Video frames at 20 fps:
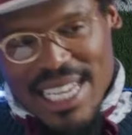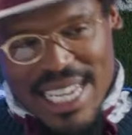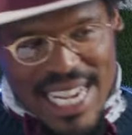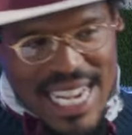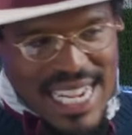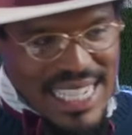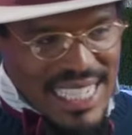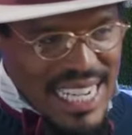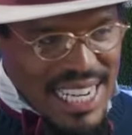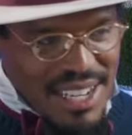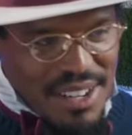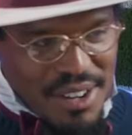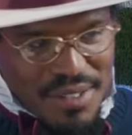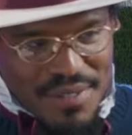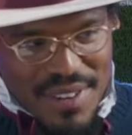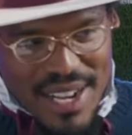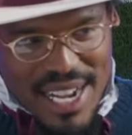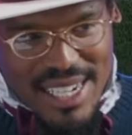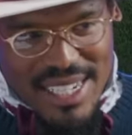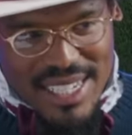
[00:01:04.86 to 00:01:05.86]
got that
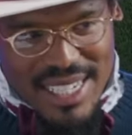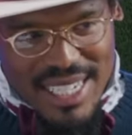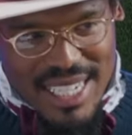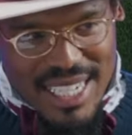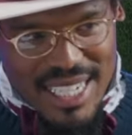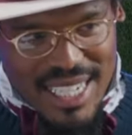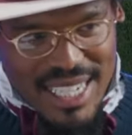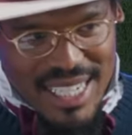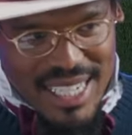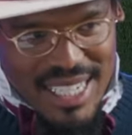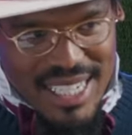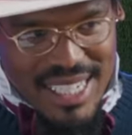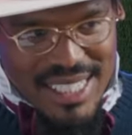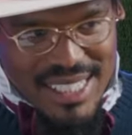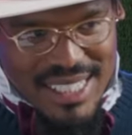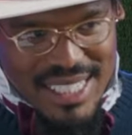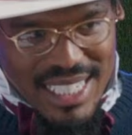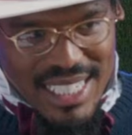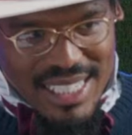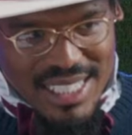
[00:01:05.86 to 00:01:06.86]
Nirvana
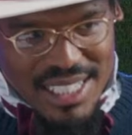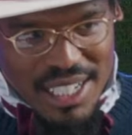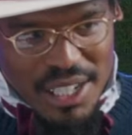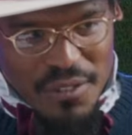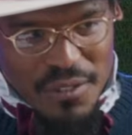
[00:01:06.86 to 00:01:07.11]
t-shirt